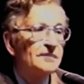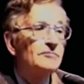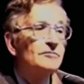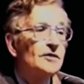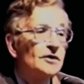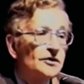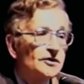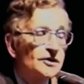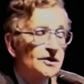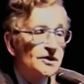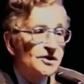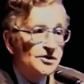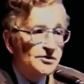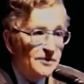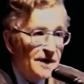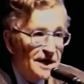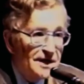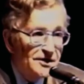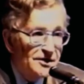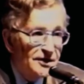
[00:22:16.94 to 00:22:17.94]
Wilson's
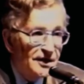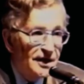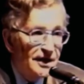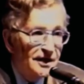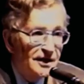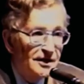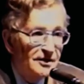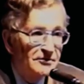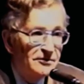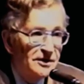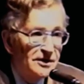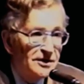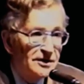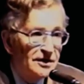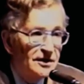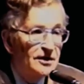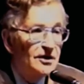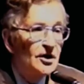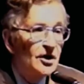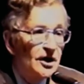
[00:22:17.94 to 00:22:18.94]
Red Scare was a
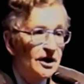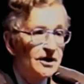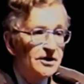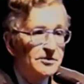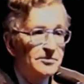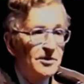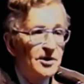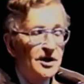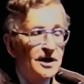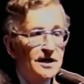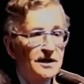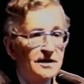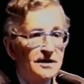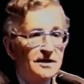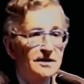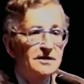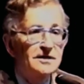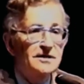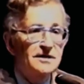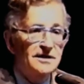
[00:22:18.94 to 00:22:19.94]
large part of
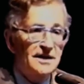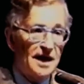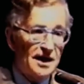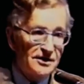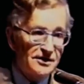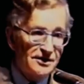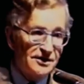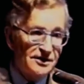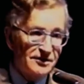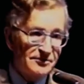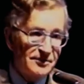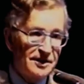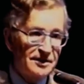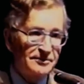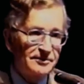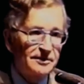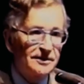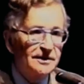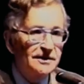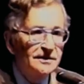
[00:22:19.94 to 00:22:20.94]
this, thousands of
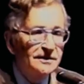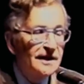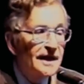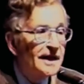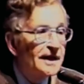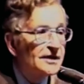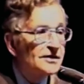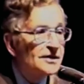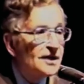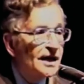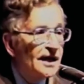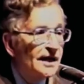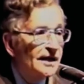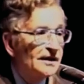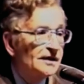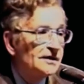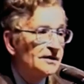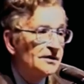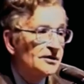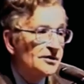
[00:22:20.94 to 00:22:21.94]
people
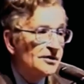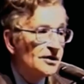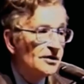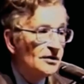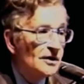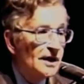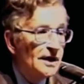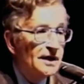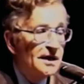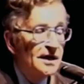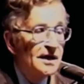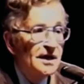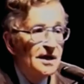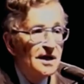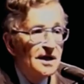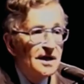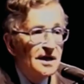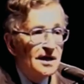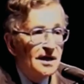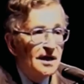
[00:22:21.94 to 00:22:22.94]
exiled and so on,
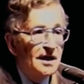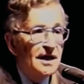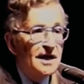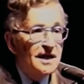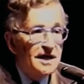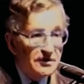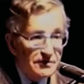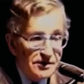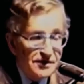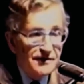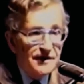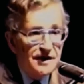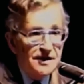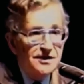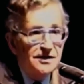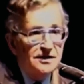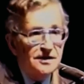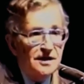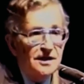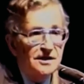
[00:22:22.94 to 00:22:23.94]
and it was very
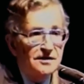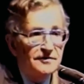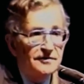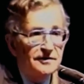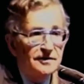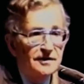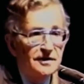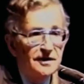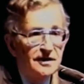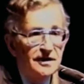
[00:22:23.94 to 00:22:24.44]
successful.